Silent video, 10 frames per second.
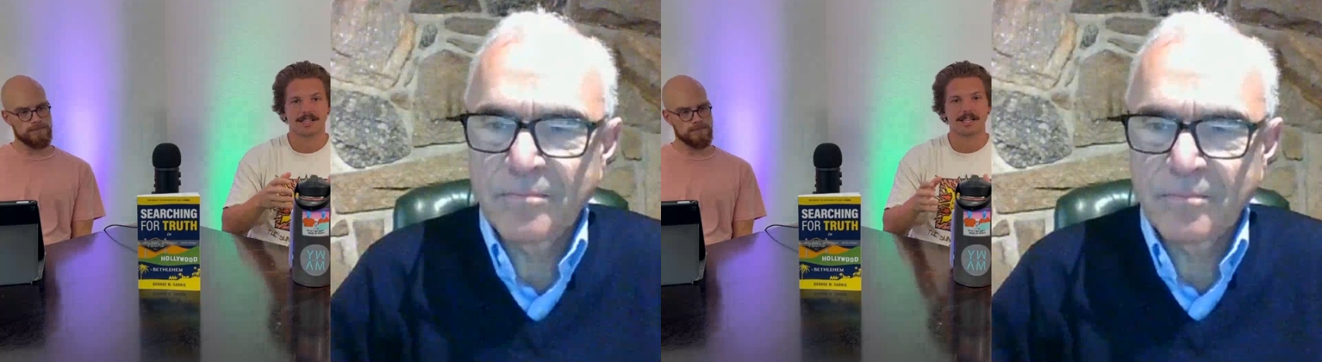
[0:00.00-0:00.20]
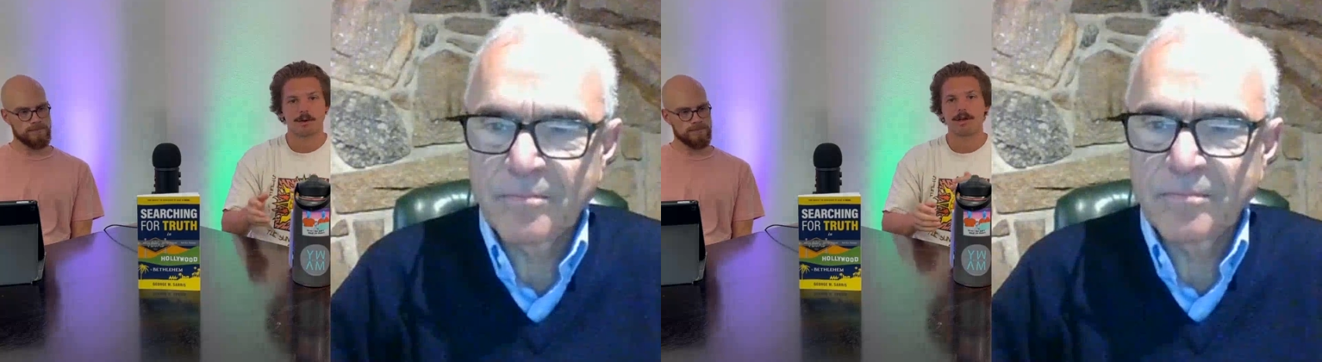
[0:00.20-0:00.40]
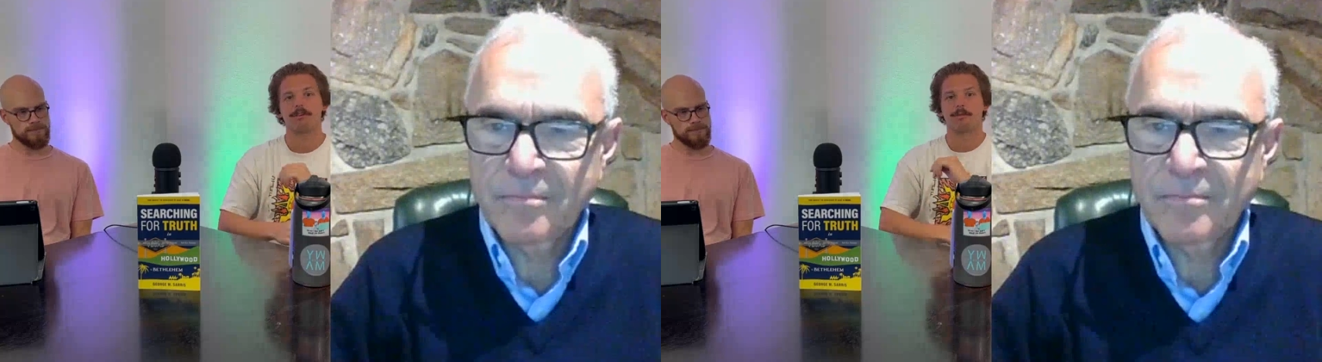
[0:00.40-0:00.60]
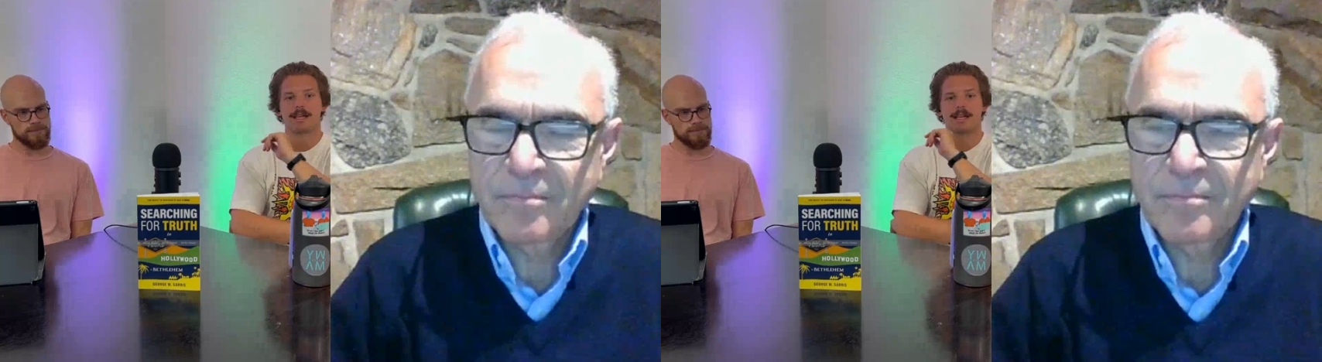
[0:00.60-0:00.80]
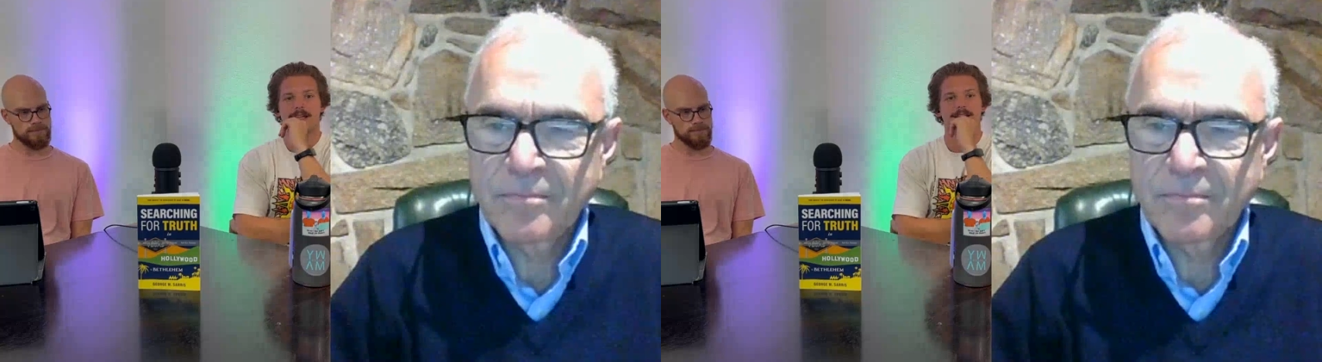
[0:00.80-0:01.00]
Speaker 1: that you went through
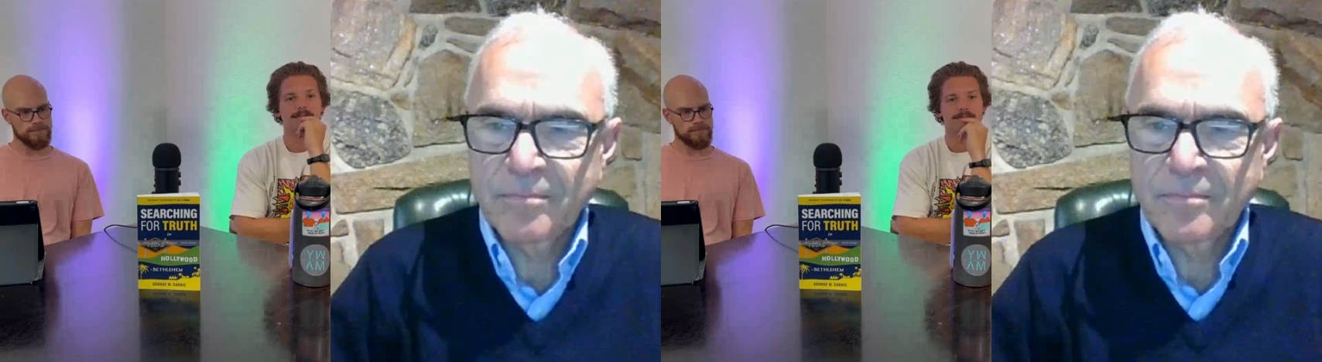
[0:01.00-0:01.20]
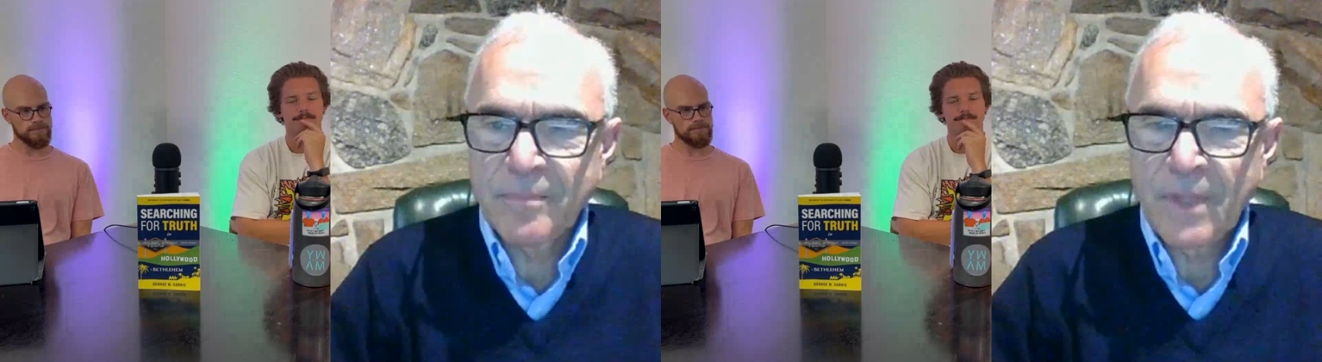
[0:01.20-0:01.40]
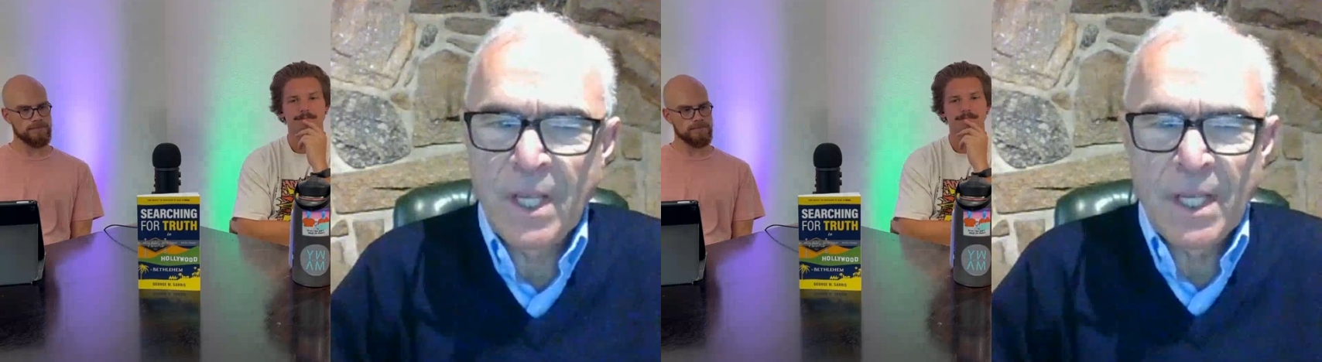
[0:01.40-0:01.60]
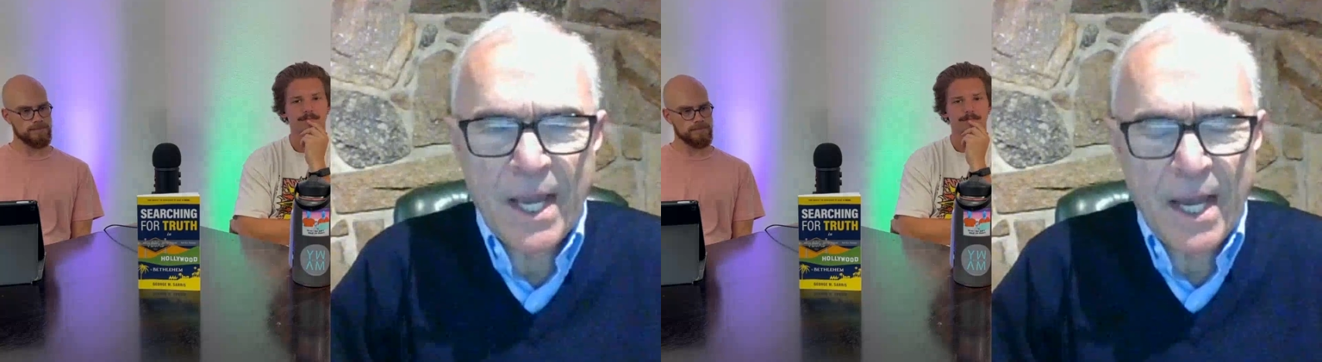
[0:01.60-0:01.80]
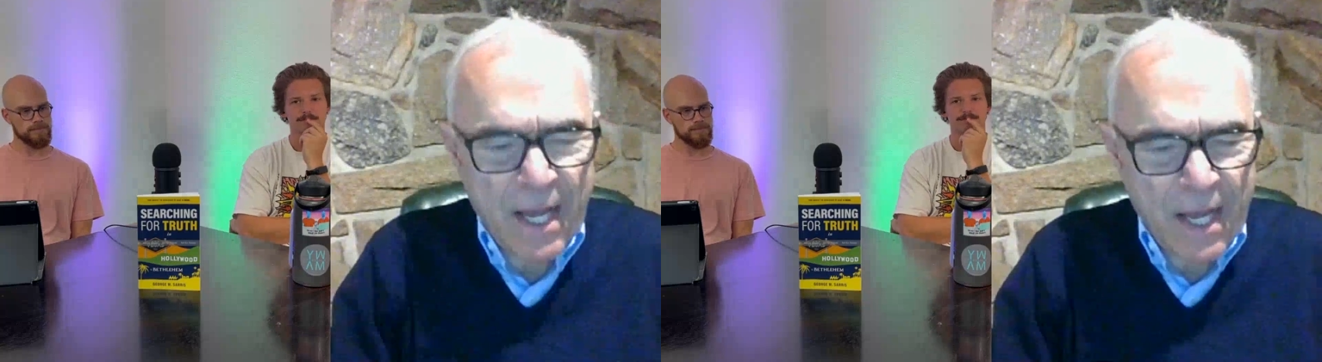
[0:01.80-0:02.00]
making it?
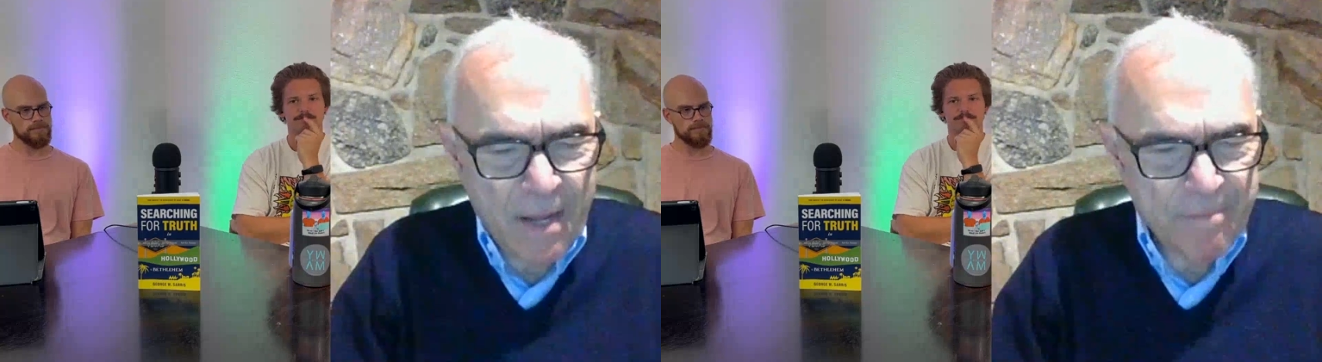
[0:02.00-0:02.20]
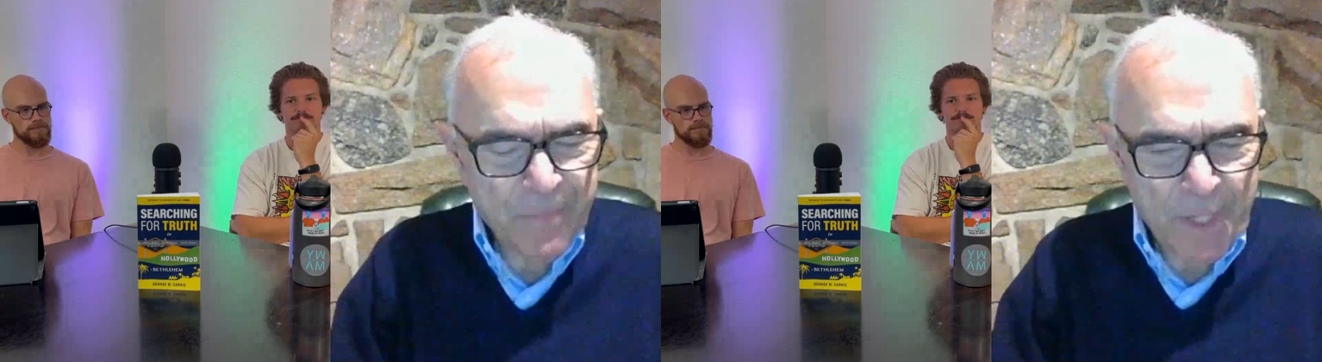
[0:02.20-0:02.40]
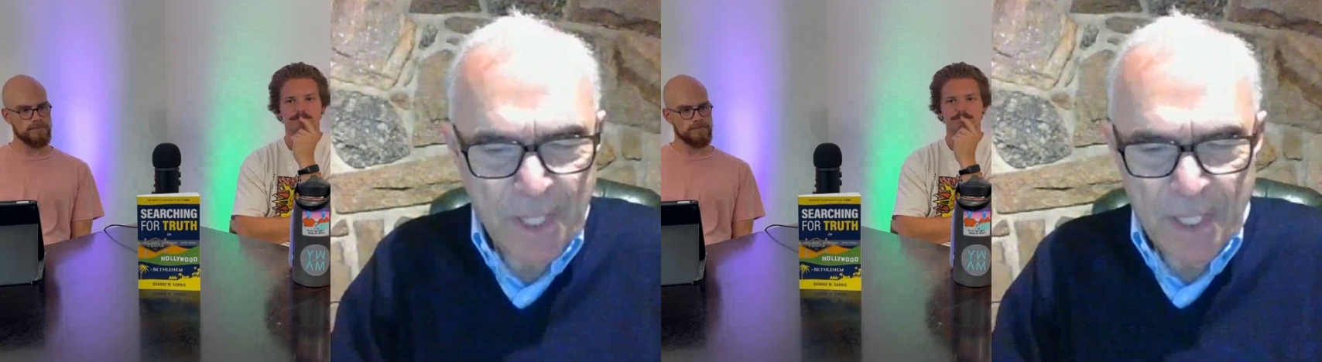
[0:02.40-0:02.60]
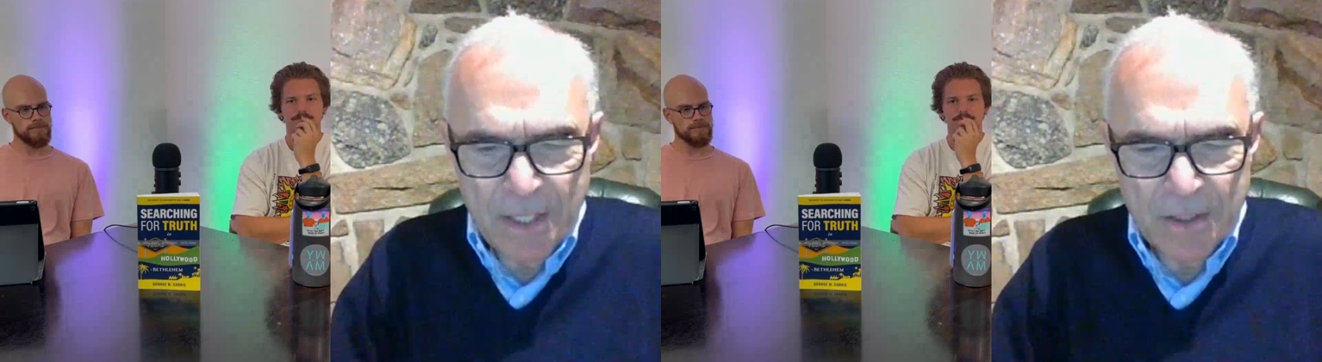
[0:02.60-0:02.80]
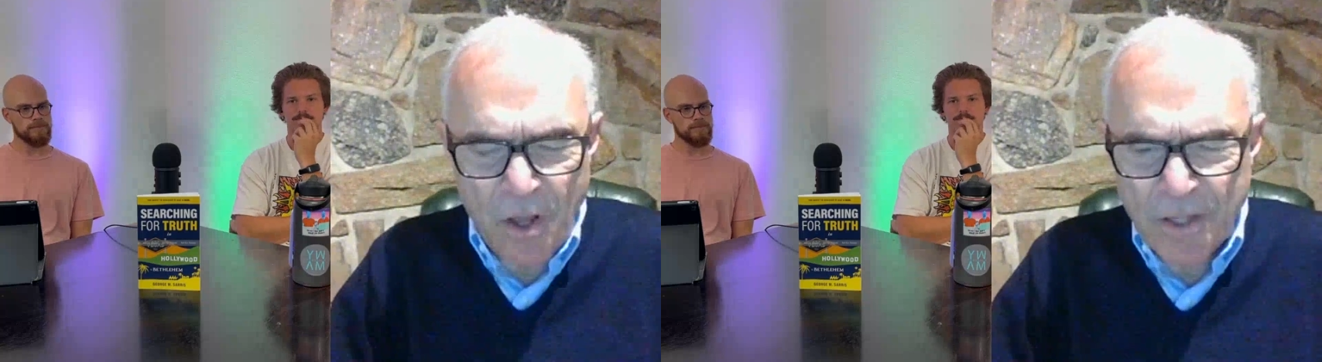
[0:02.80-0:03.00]
Speaker 2: Yeah, um,
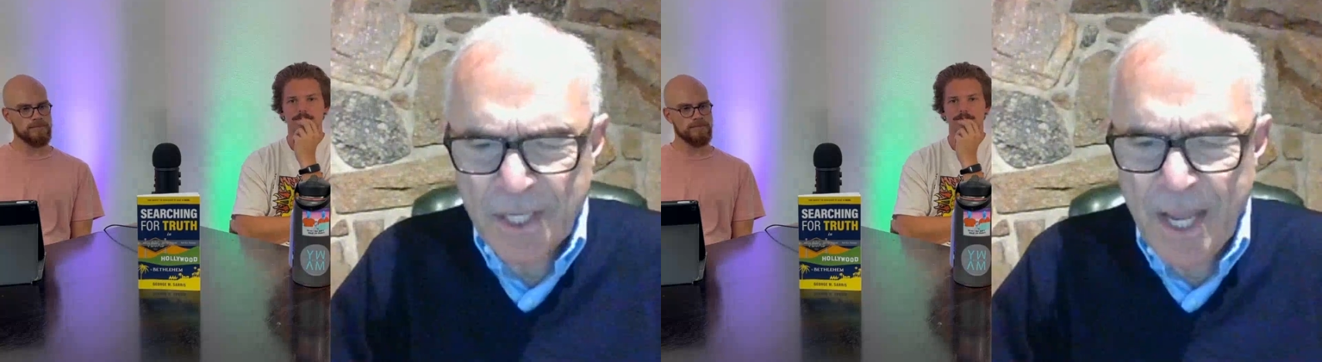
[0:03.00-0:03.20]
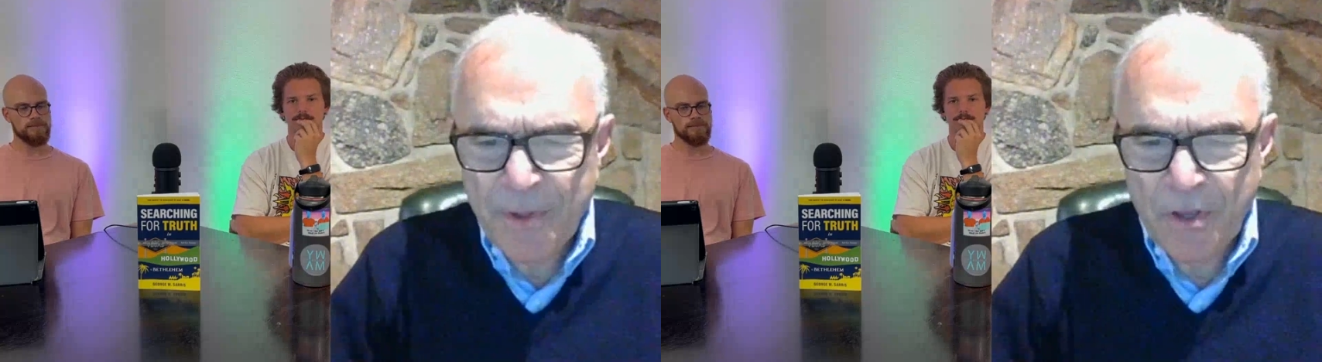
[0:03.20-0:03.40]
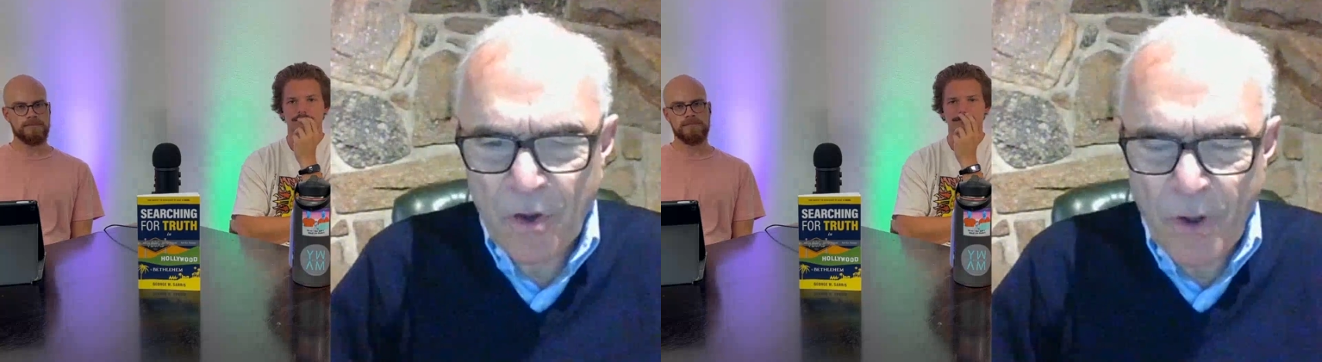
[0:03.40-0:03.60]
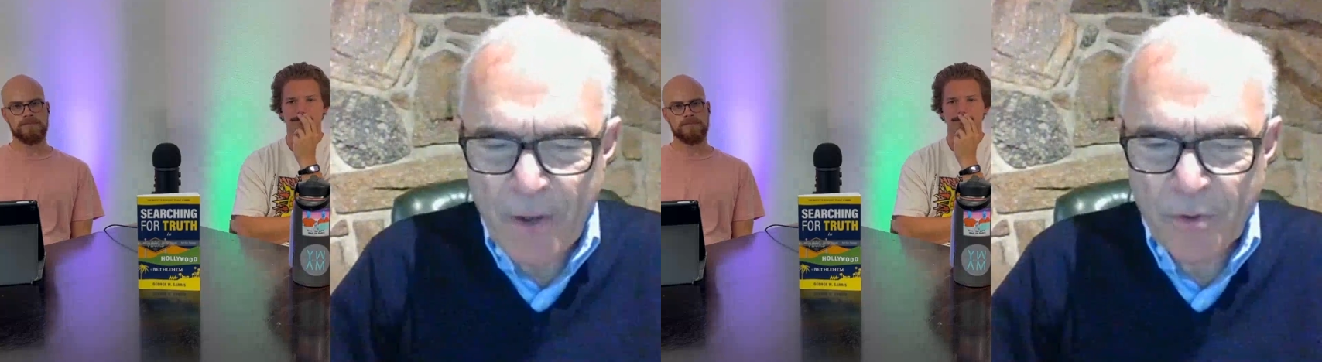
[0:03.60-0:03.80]
long time ago, I